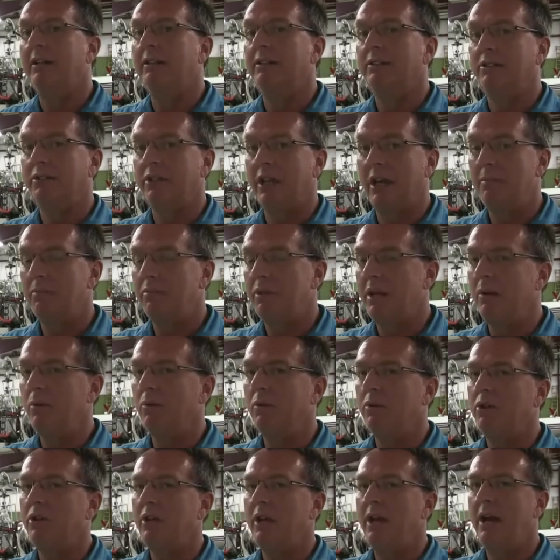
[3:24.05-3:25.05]
Same thing
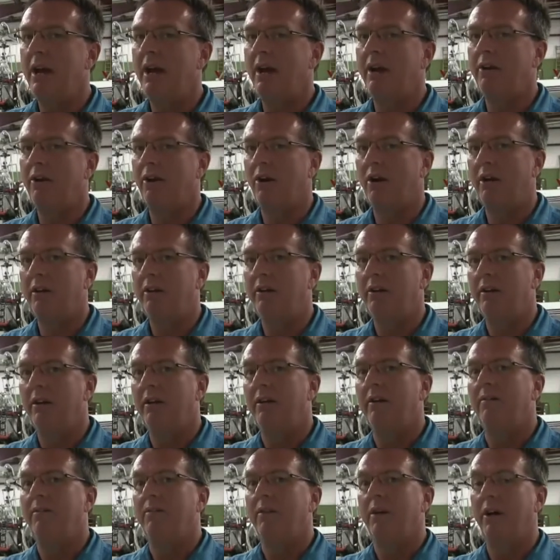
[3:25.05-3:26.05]
with the add-on.
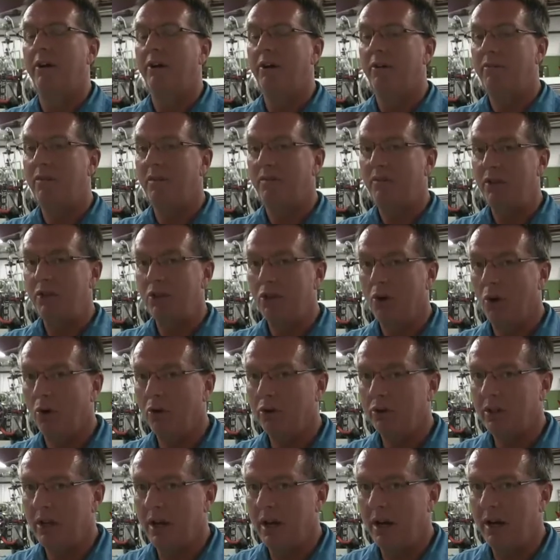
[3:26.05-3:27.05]
150
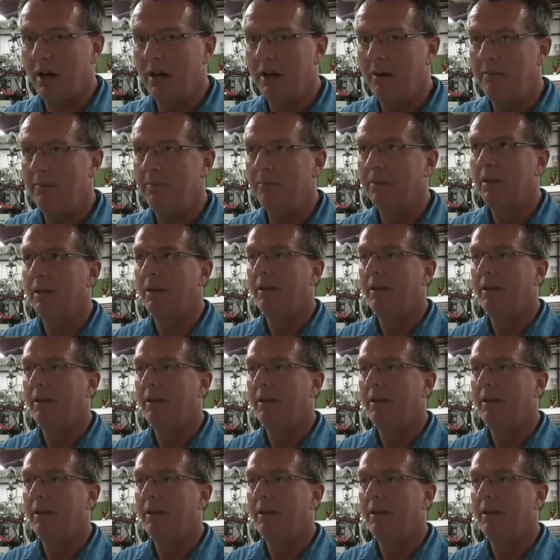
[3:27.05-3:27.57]
total time,